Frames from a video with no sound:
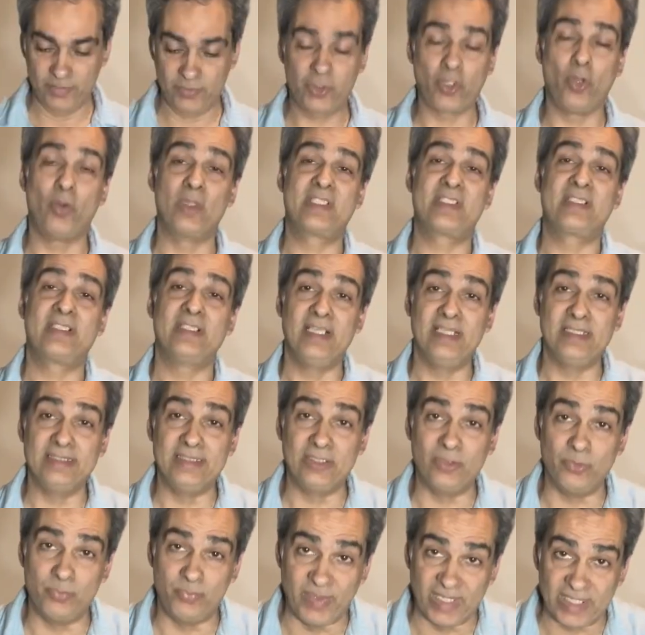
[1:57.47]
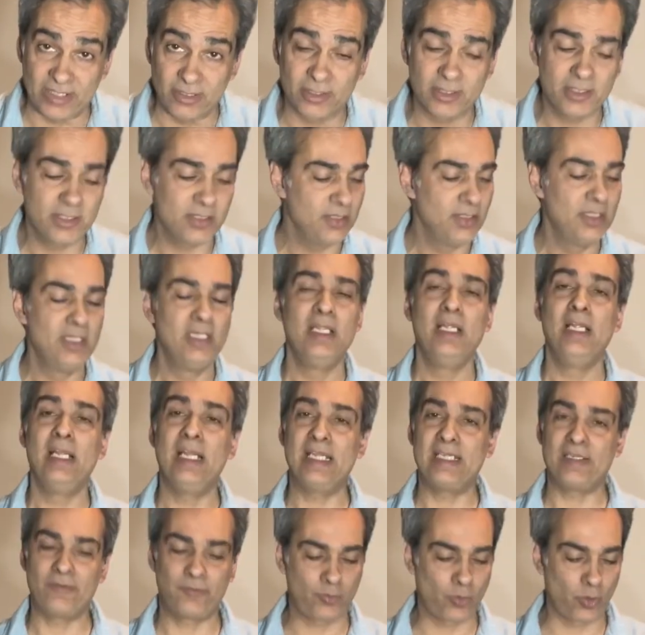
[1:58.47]
so it's a little bigger
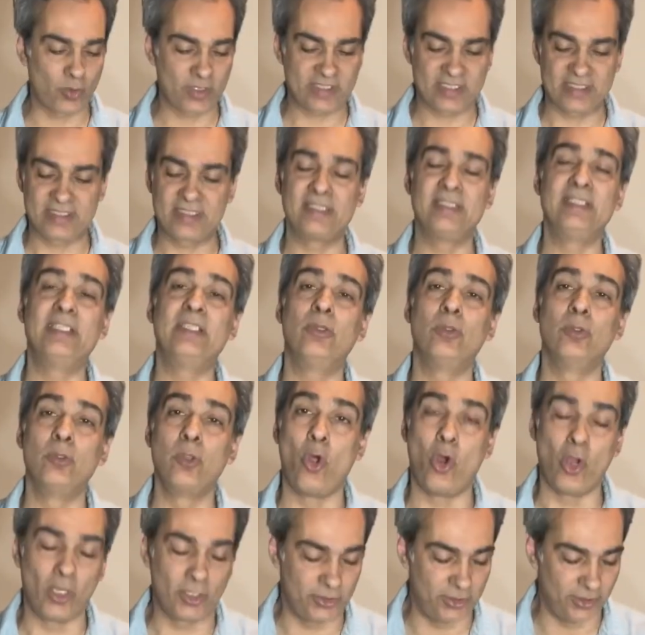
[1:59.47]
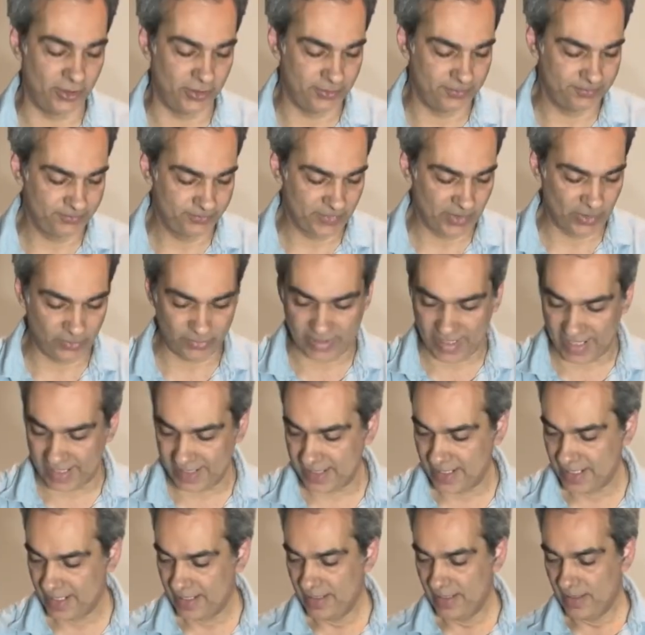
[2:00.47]
and of course it's a little longer, okay?
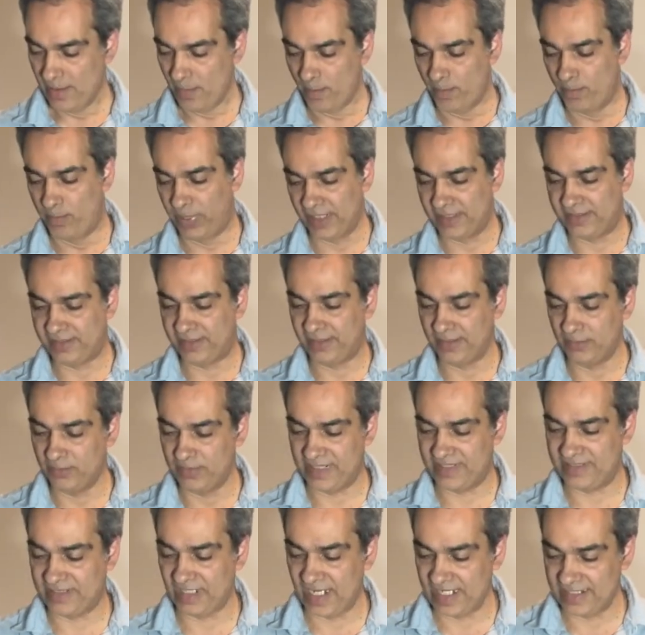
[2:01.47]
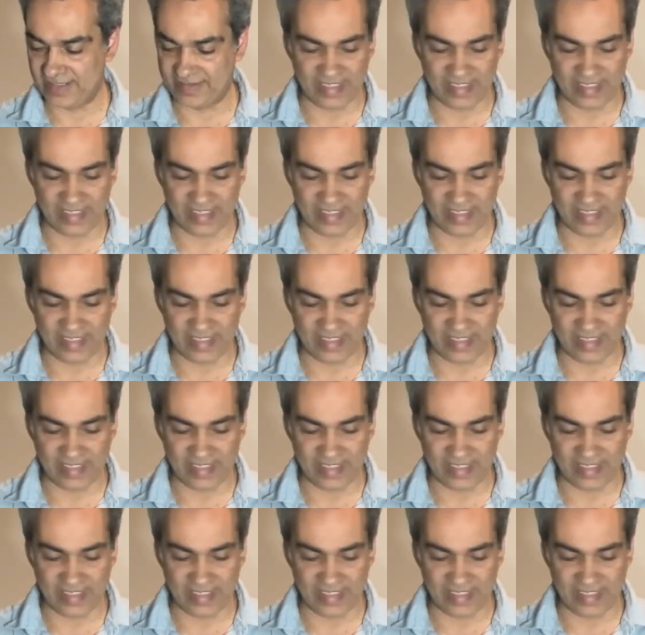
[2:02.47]
But besides